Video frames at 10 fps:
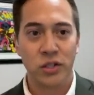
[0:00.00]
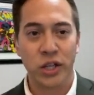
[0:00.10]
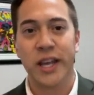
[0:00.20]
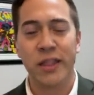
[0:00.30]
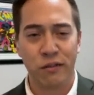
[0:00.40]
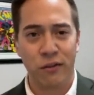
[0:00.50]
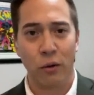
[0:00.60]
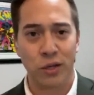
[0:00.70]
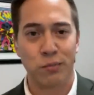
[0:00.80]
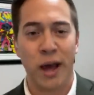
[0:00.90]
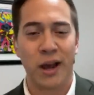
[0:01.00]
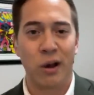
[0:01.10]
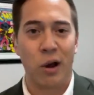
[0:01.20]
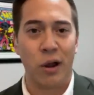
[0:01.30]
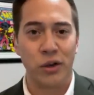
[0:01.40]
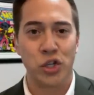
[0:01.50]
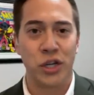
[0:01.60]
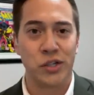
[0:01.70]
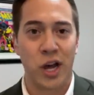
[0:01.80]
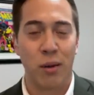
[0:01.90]
to get the focus back on
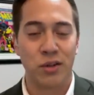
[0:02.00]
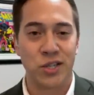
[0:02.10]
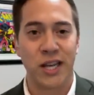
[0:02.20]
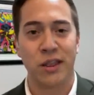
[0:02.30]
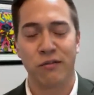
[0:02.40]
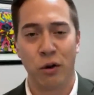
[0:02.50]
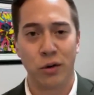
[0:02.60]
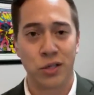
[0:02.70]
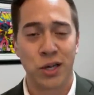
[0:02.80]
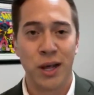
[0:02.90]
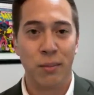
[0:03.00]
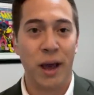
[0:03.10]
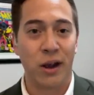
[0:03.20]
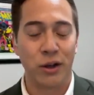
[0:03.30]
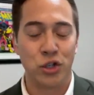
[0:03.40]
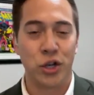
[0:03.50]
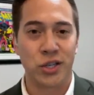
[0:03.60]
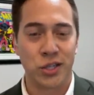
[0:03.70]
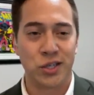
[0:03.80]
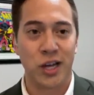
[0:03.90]
Ginny Thomas, to get the focus back on
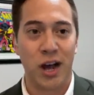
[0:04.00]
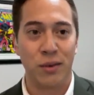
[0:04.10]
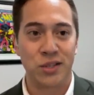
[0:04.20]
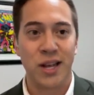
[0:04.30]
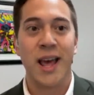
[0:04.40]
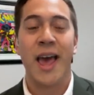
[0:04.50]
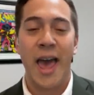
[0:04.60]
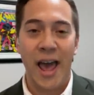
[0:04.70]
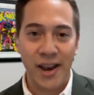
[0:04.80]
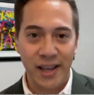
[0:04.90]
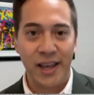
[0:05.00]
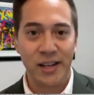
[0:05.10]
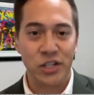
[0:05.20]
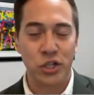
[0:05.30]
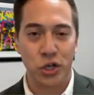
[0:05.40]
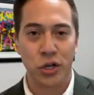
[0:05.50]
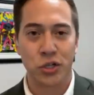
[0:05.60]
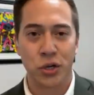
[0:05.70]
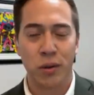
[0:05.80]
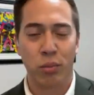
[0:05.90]
Justice Thomas heading into
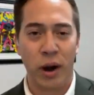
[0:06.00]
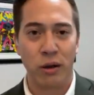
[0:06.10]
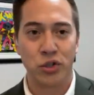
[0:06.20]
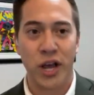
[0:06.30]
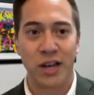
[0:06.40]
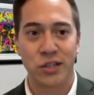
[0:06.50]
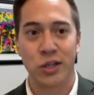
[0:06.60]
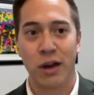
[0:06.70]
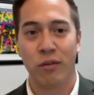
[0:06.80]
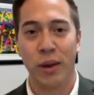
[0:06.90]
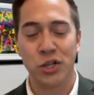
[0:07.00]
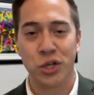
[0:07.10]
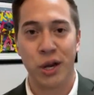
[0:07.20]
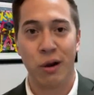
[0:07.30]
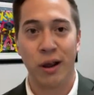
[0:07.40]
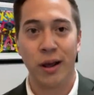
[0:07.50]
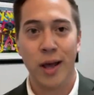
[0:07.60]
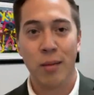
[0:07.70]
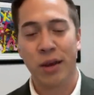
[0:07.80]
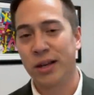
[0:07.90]
Judge Brown Jackson's confirmation hearing,
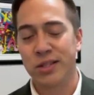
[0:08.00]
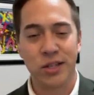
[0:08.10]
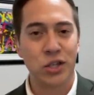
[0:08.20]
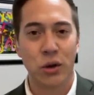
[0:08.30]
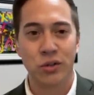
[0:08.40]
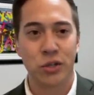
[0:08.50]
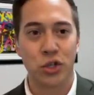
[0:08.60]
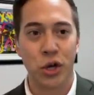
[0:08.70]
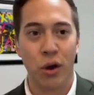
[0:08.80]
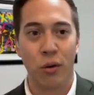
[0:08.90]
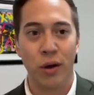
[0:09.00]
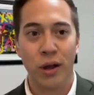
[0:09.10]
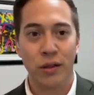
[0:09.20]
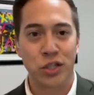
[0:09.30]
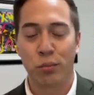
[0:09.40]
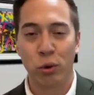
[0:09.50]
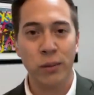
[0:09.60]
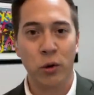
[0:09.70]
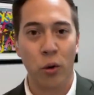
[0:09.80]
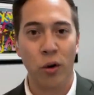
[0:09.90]
because this goes to show the
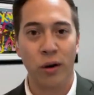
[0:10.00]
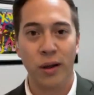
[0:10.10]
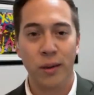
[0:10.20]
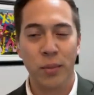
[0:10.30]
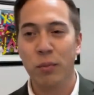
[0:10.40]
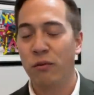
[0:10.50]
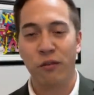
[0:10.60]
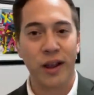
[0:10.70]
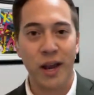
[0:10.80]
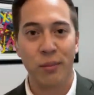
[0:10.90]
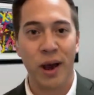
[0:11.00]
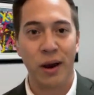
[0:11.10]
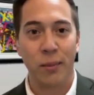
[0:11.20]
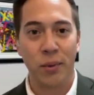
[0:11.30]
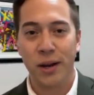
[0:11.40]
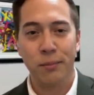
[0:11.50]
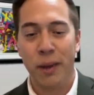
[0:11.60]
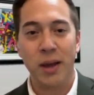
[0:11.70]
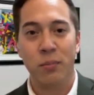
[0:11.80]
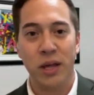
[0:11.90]
Supreme Court, people forget about it, but it
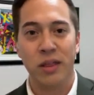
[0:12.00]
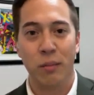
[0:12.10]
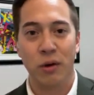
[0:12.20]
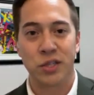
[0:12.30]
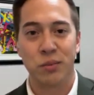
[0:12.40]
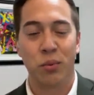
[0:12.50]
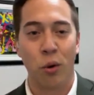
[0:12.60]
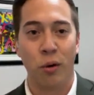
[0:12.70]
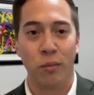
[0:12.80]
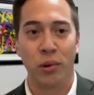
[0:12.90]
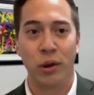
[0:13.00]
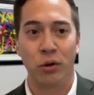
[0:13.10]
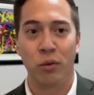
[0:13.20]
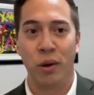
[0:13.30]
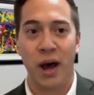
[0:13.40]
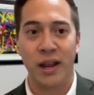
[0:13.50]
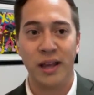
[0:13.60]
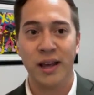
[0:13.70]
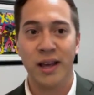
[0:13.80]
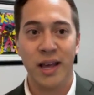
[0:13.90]
might be the most important political
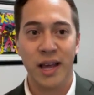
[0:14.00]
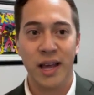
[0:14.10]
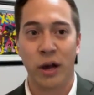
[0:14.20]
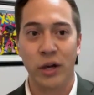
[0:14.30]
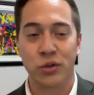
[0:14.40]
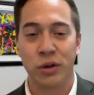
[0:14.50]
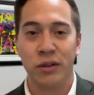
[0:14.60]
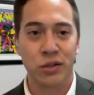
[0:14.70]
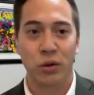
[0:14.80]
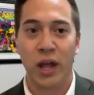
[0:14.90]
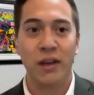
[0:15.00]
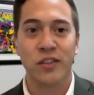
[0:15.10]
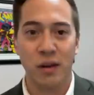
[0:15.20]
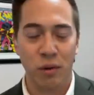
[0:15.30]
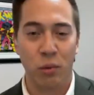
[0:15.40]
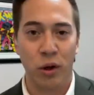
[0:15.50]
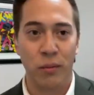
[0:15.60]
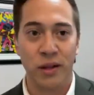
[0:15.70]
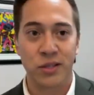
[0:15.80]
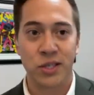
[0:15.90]
body in the country. These are lifetime
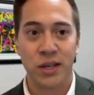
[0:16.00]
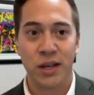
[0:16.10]
appointments.